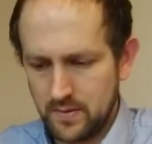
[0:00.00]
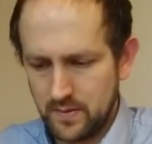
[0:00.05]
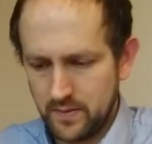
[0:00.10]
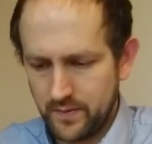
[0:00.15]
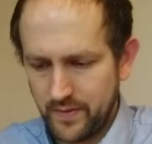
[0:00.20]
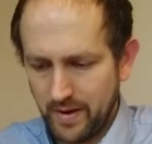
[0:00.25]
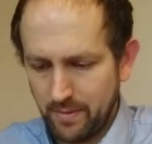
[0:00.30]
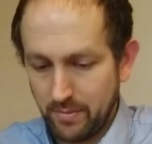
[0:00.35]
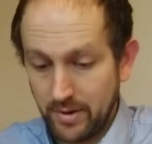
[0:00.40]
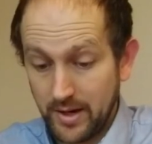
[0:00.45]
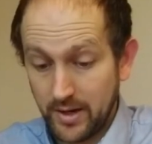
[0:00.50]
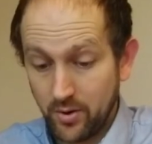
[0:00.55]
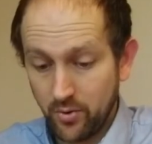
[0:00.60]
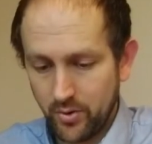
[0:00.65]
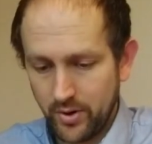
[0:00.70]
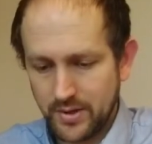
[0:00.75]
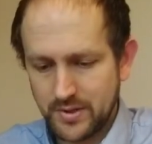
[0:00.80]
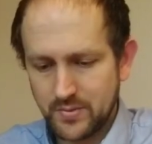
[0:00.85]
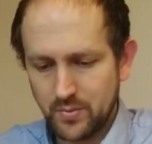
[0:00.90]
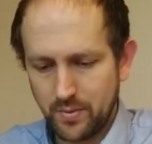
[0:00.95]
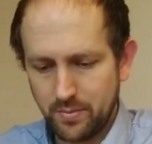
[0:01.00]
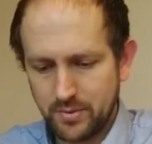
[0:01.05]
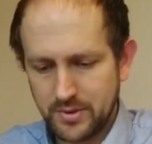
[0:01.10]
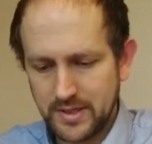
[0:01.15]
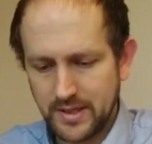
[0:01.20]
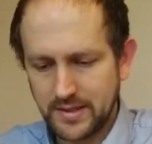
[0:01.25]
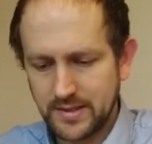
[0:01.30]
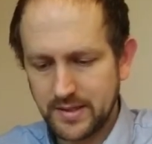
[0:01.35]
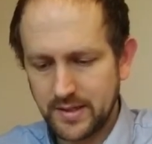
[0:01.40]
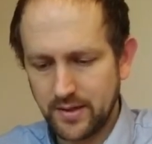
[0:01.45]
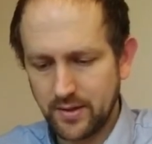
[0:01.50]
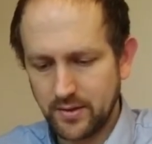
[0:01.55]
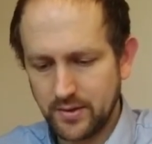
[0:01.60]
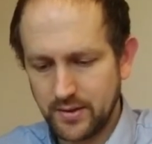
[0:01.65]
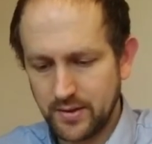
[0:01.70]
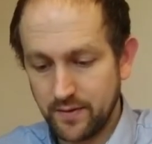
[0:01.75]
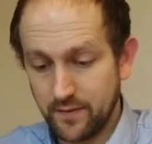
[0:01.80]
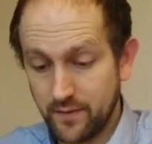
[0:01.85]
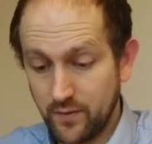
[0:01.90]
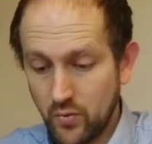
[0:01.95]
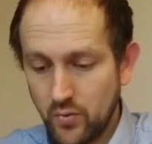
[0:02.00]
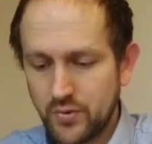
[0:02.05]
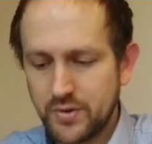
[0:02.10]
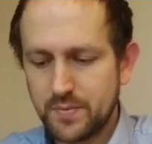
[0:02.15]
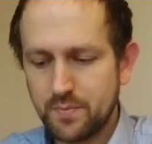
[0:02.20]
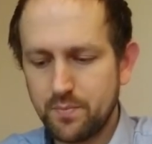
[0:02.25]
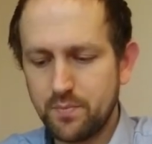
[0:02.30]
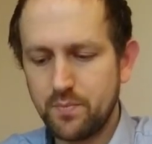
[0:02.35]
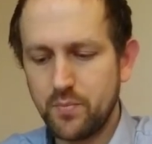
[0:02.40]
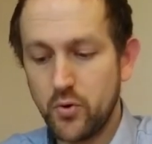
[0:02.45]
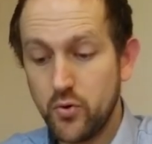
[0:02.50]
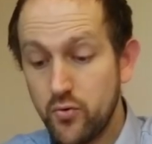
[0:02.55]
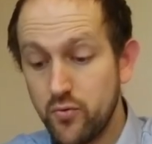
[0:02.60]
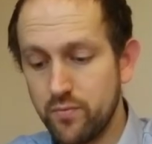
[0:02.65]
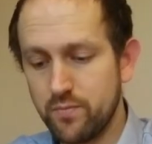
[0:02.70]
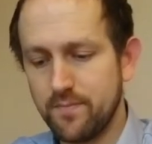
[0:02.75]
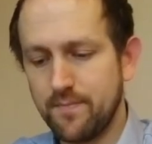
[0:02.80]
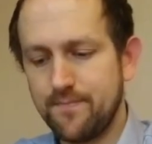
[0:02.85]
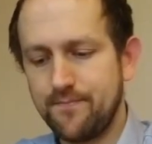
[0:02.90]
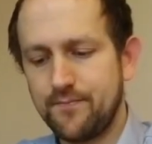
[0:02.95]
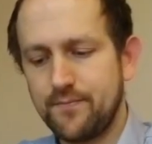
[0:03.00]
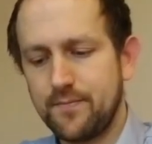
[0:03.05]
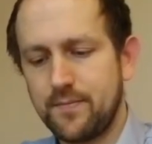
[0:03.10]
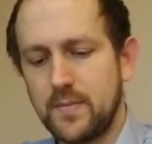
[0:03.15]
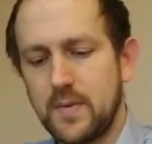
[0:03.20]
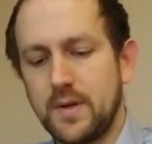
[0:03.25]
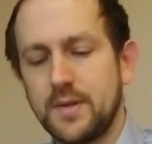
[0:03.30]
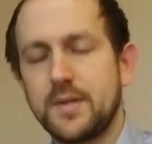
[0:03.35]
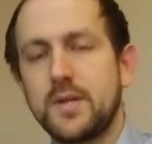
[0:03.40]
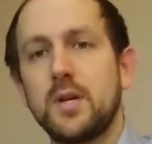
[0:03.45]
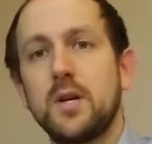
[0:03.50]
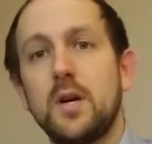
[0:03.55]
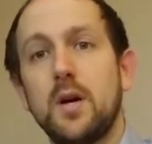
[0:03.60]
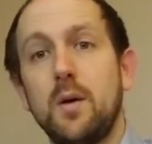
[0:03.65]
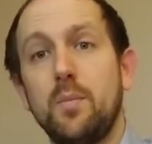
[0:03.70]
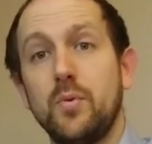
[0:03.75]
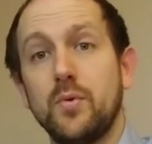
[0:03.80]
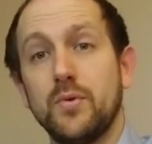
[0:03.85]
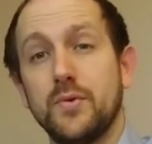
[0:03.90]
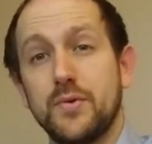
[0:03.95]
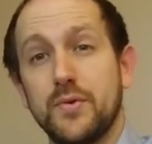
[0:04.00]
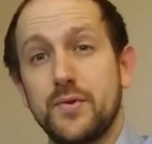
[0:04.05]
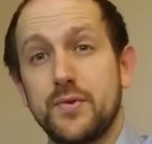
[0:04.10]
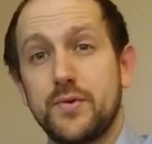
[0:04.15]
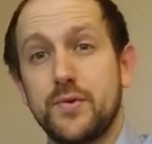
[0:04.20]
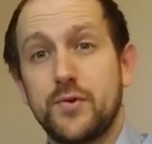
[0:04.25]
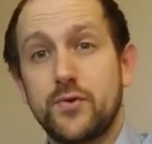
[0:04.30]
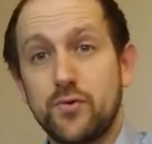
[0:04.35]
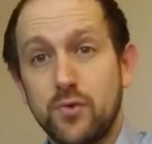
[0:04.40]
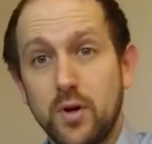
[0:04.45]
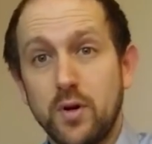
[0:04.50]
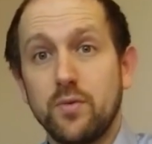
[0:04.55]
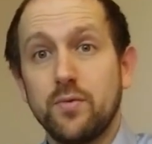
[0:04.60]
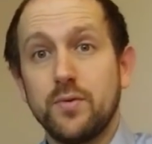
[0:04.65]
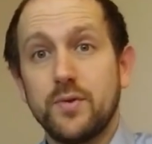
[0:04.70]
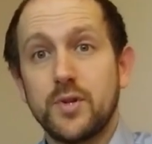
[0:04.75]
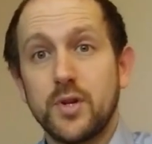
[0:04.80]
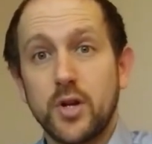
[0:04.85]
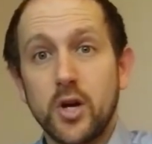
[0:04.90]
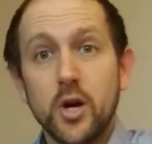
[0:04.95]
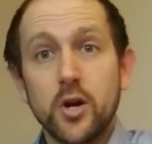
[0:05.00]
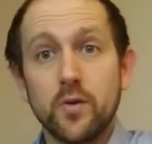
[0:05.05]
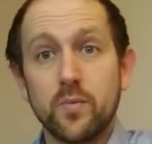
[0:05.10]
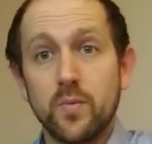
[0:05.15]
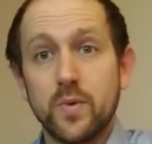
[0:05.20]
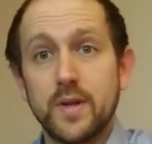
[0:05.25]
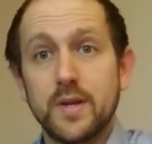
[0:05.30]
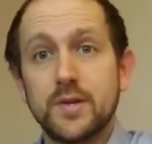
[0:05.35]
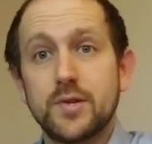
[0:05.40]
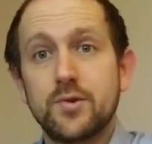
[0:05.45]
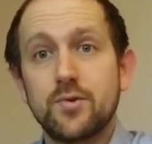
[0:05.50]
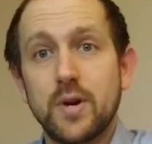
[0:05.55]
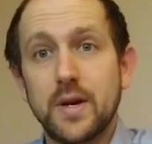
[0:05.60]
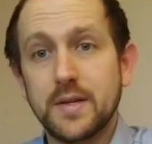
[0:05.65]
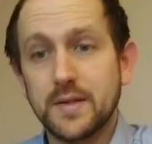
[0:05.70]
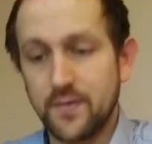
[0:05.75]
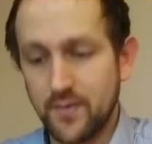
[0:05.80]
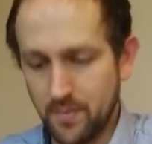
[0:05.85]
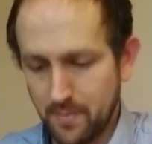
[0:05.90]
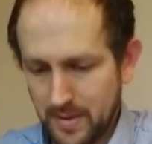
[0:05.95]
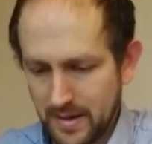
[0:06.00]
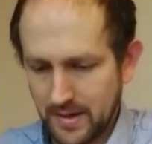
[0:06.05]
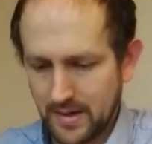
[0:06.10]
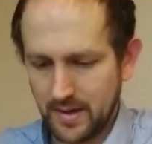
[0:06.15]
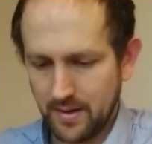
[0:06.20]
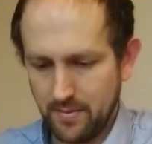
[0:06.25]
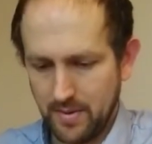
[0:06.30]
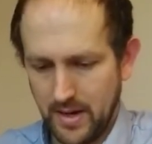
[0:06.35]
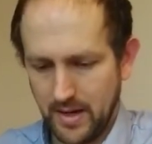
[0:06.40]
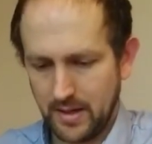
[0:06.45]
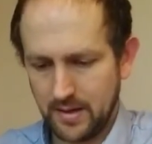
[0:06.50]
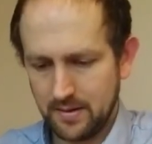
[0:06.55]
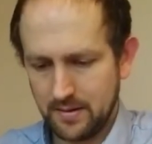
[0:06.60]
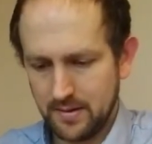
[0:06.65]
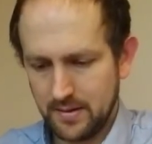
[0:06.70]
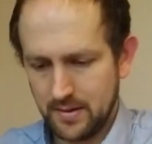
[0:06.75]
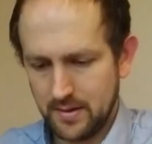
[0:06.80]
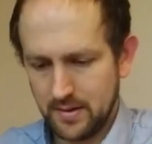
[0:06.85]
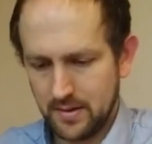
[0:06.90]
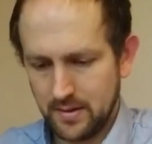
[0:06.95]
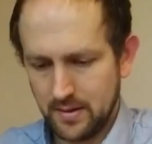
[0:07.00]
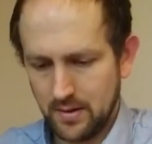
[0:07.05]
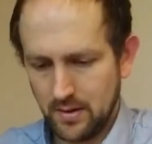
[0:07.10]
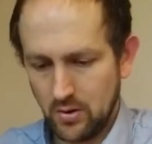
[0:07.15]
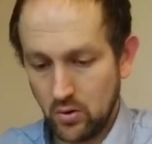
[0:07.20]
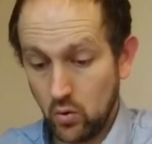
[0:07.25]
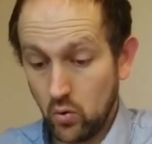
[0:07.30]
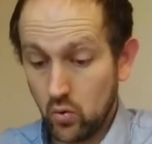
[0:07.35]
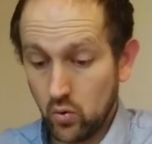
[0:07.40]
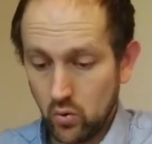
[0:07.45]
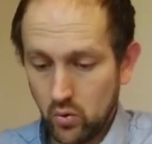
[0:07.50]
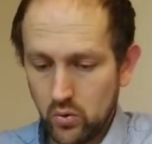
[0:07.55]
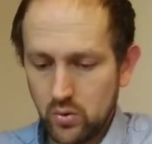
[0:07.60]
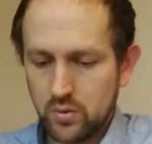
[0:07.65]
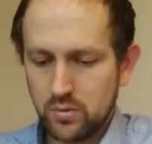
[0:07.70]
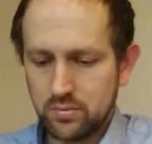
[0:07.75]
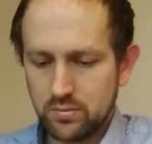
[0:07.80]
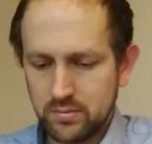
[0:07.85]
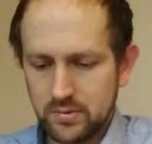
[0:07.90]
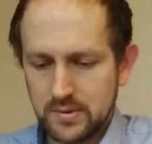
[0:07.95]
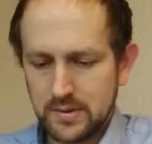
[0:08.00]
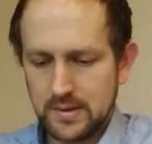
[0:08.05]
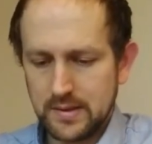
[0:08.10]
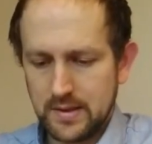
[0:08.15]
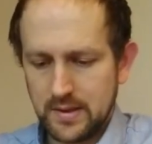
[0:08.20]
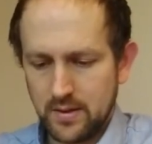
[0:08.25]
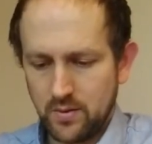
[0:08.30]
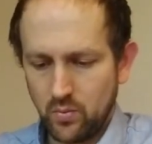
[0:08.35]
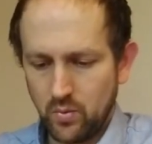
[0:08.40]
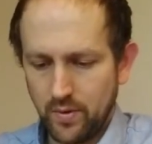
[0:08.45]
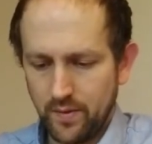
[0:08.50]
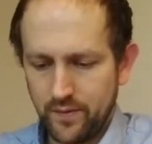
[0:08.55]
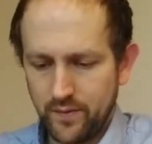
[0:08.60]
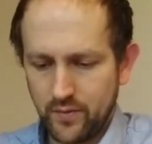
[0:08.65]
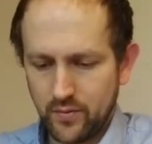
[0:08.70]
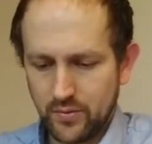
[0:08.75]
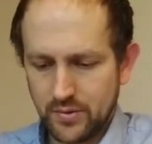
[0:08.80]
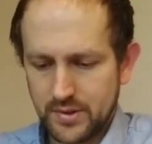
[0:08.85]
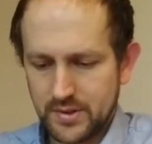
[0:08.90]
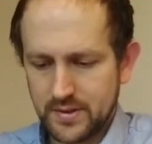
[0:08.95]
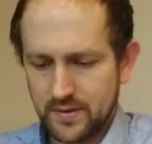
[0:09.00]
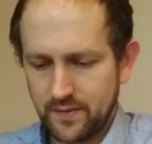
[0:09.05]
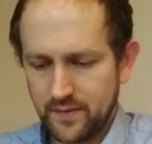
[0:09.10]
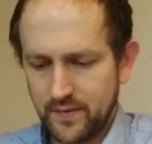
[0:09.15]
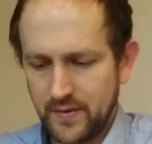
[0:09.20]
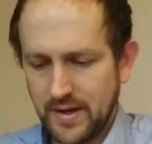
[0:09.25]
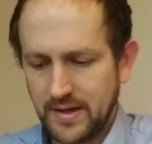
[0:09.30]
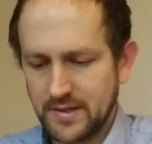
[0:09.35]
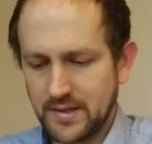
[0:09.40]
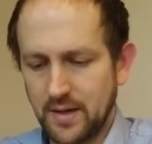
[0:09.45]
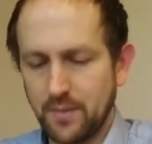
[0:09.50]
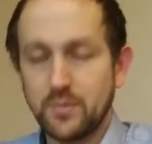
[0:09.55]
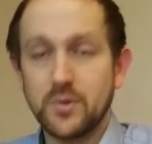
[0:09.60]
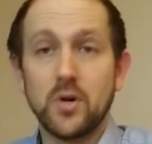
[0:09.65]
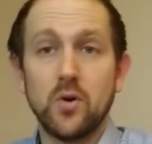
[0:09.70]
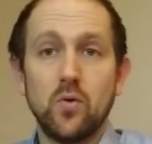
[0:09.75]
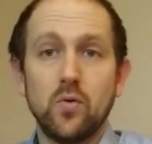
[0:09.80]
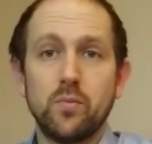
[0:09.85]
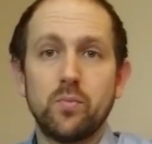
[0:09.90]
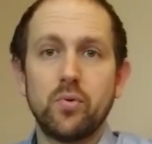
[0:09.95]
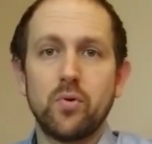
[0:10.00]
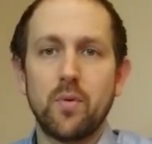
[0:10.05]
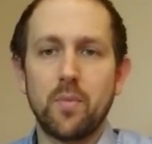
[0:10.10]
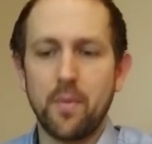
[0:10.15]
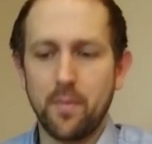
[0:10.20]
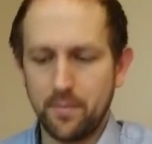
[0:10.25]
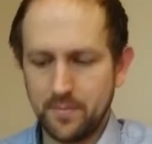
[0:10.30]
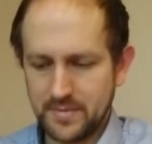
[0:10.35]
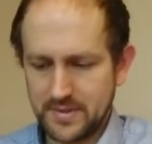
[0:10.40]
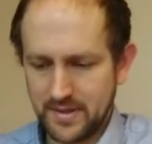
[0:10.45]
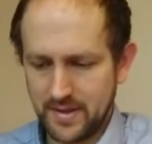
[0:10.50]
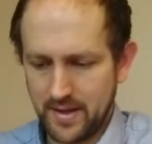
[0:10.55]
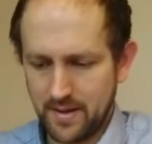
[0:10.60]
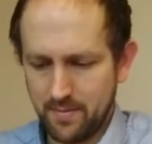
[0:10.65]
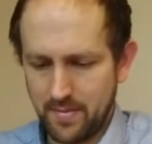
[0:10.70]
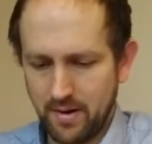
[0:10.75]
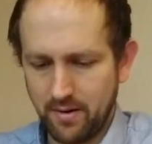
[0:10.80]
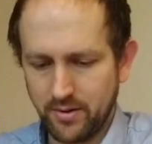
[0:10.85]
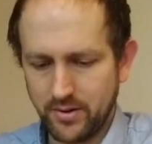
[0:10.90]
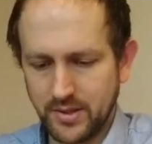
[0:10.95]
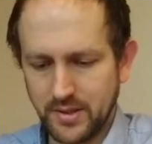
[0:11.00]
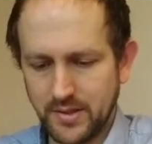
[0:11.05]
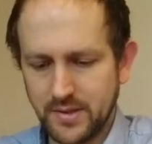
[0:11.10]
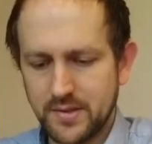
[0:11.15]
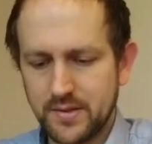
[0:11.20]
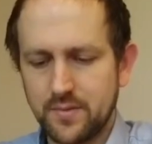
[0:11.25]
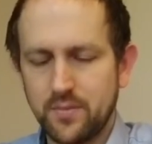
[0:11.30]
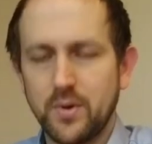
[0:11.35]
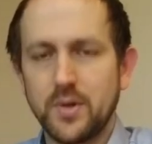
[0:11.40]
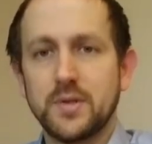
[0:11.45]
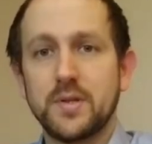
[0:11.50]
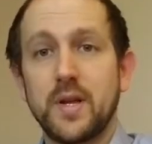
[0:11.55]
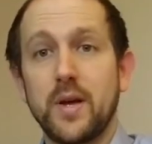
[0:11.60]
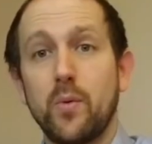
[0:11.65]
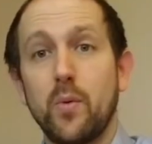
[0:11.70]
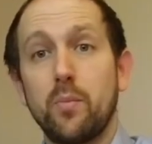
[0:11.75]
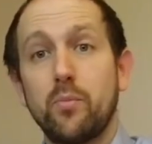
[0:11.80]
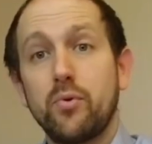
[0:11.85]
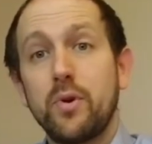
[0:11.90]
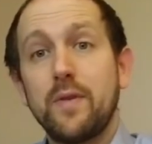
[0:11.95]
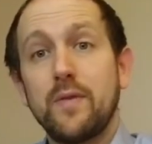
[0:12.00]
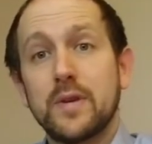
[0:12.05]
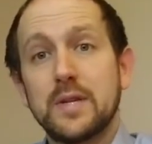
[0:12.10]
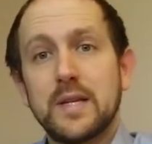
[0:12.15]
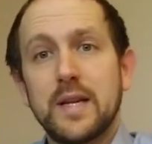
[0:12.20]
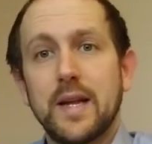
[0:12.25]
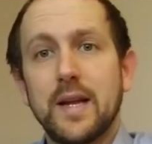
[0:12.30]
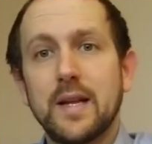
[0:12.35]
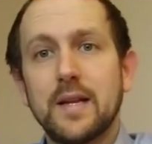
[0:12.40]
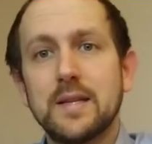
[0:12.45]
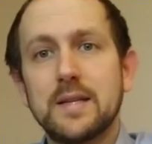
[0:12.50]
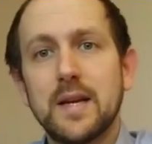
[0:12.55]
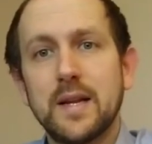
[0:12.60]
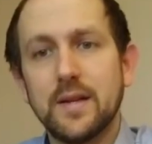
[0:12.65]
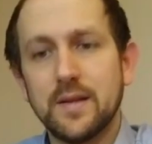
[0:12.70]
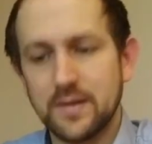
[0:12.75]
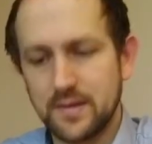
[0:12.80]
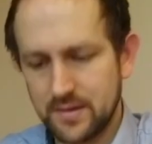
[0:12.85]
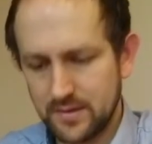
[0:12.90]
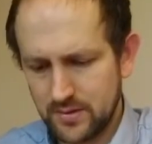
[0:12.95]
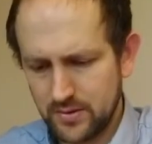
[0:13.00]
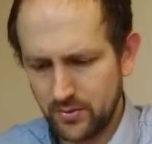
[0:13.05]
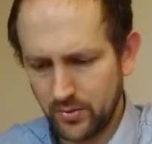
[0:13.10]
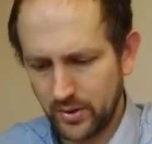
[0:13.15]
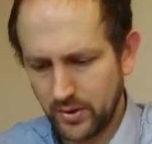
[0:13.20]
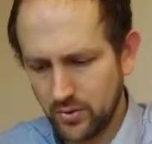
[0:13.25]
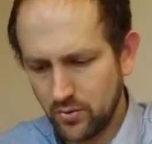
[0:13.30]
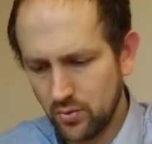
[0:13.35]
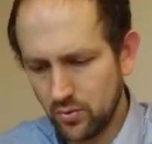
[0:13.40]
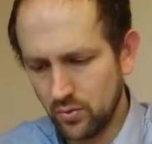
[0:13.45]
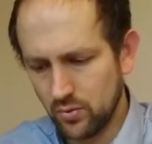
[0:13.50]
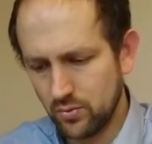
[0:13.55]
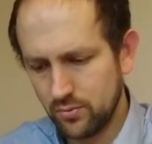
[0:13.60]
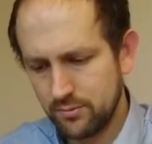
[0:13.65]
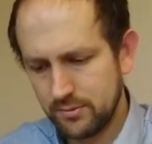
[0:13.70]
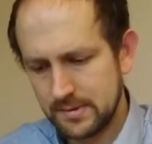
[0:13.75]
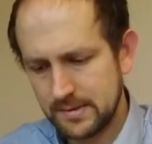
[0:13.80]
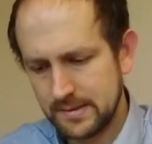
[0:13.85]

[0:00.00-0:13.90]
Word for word: Family lawyers were predicting a divorce boom as couples struggled to cope with the stress of the pandemic or were forced to face up to old problems in their marriages, which they were previously content to ignore